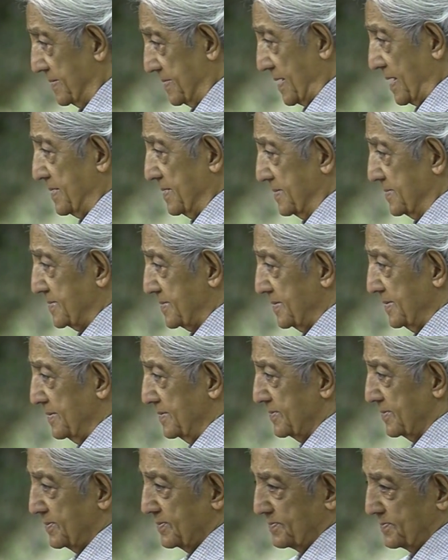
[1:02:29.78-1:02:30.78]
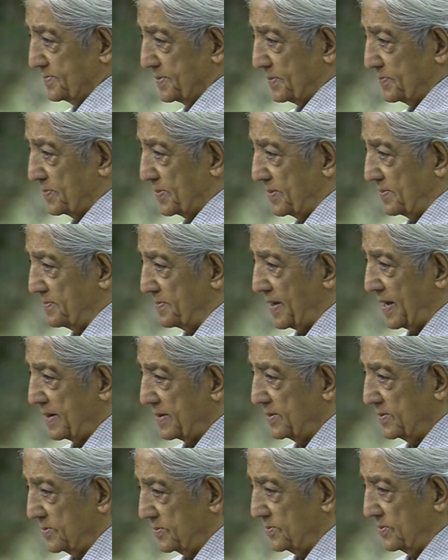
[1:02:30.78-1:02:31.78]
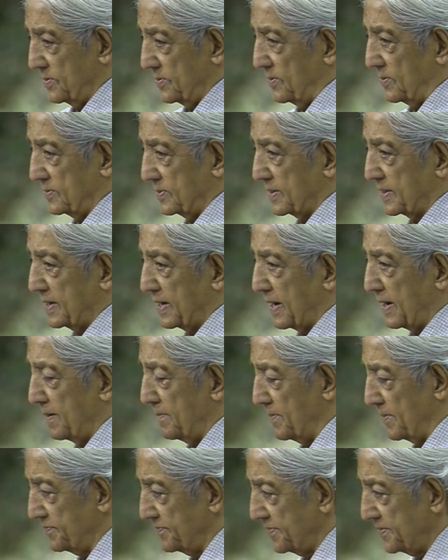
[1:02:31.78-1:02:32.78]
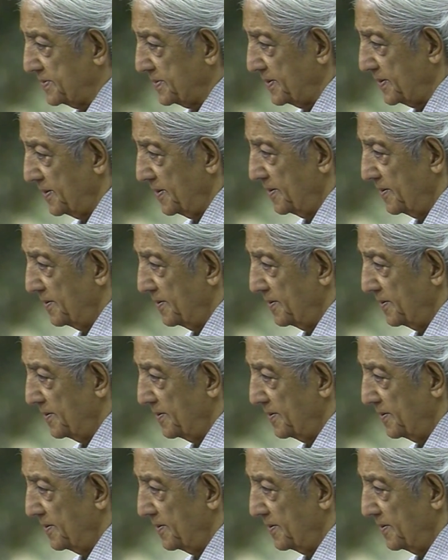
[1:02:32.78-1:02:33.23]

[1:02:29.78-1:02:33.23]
Right, sir? You people are married, you know all the game of it.